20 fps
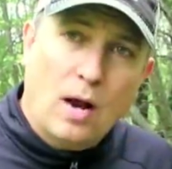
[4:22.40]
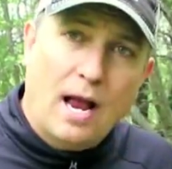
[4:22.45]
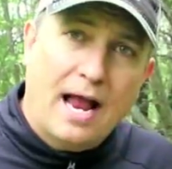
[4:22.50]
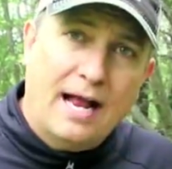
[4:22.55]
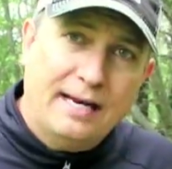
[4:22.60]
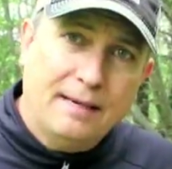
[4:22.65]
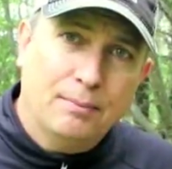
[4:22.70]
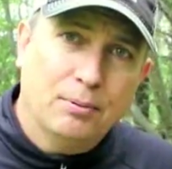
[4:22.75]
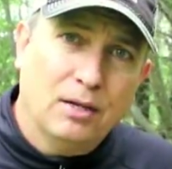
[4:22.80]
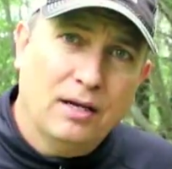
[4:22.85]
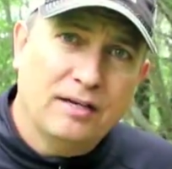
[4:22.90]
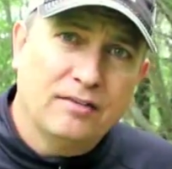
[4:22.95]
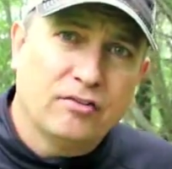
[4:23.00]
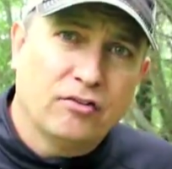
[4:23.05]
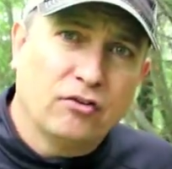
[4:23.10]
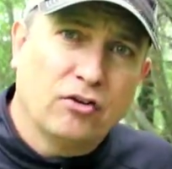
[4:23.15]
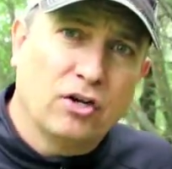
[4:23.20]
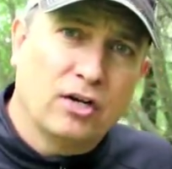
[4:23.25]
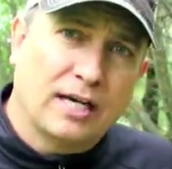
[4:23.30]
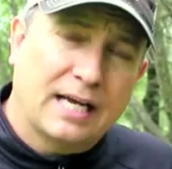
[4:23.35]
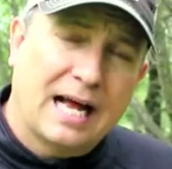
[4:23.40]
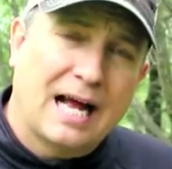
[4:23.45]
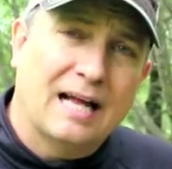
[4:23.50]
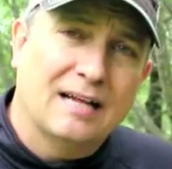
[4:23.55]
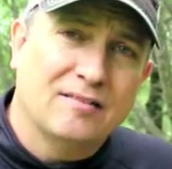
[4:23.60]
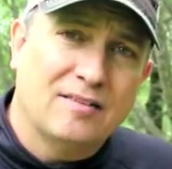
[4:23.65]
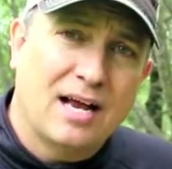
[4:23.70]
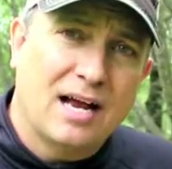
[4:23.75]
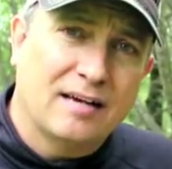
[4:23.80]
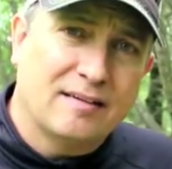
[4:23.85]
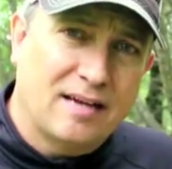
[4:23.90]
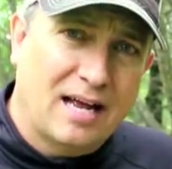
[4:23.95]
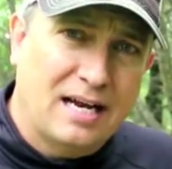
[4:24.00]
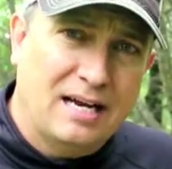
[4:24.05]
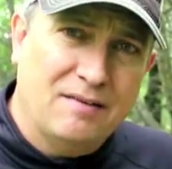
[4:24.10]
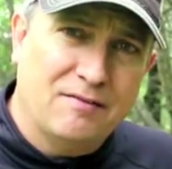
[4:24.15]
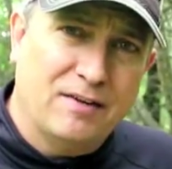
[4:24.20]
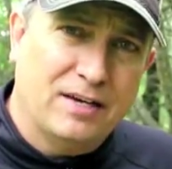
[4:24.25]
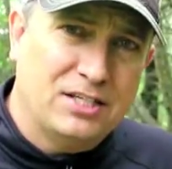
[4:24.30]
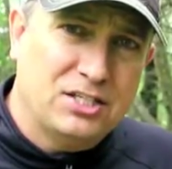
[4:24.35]
any place that's gonna contact
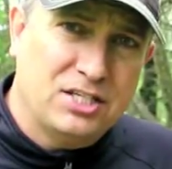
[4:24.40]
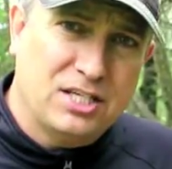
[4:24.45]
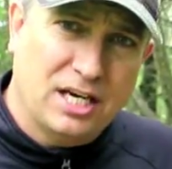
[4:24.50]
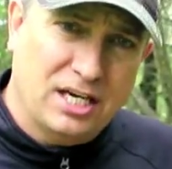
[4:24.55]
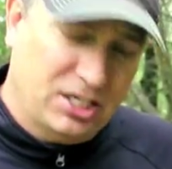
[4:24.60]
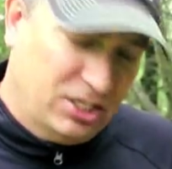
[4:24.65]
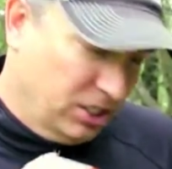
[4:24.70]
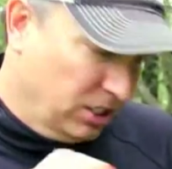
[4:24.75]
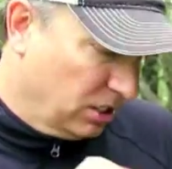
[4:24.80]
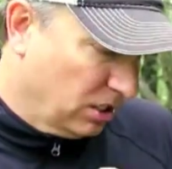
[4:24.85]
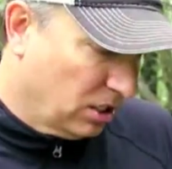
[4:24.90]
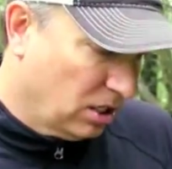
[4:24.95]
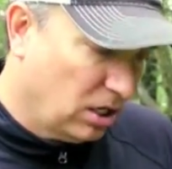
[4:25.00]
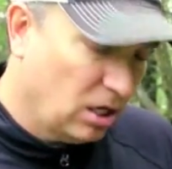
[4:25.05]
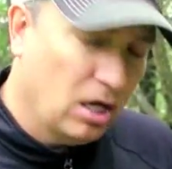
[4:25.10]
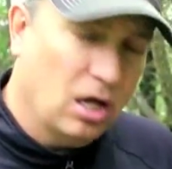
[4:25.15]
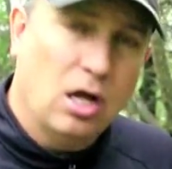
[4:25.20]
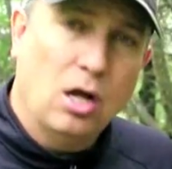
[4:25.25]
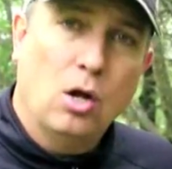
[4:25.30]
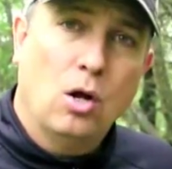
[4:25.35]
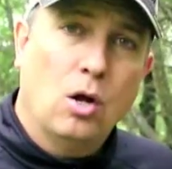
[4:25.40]
any vegetation at all,